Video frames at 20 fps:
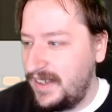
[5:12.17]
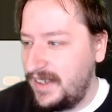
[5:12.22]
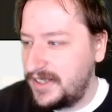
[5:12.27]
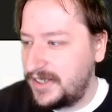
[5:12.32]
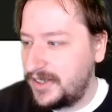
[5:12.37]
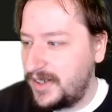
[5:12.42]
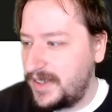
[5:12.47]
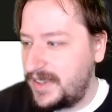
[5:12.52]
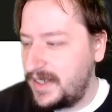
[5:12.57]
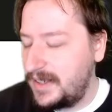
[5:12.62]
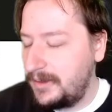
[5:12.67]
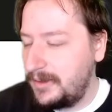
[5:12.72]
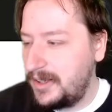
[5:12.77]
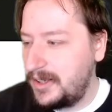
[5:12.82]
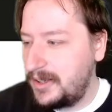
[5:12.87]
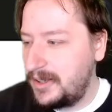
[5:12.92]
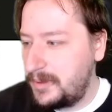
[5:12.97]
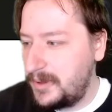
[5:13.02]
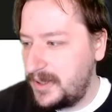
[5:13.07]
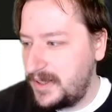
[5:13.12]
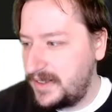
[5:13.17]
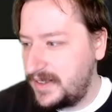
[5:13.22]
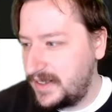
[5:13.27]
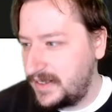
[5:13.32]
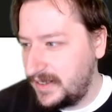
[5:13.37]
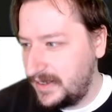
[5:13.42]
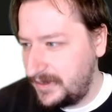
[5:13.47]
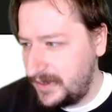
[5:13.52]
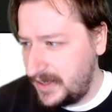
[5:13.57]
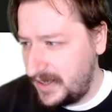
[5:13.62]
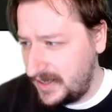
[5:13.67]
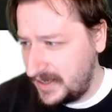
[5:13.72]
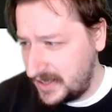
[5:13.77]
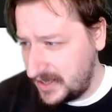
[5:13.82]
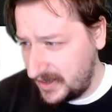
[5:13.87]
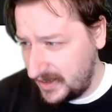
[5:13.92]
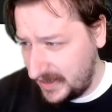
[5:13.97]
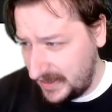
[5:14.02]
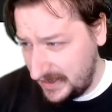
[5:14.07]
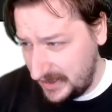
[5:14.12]
So I think I'm gonna put the Glyphid
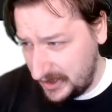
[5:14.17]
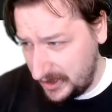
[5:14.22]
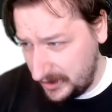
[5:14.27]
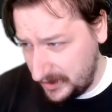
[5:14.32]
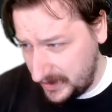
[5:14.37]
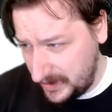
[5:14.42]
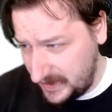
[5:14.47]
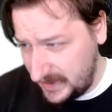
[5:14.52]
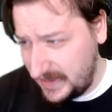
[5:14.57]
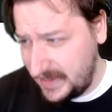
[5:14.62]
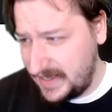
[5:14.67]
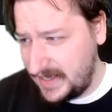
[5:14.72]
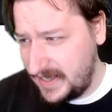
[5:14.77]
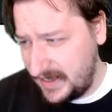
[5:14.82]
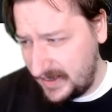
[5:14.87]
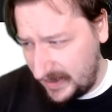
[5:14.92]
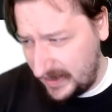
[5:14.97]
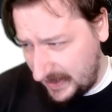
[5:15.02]
Hunter into C tier.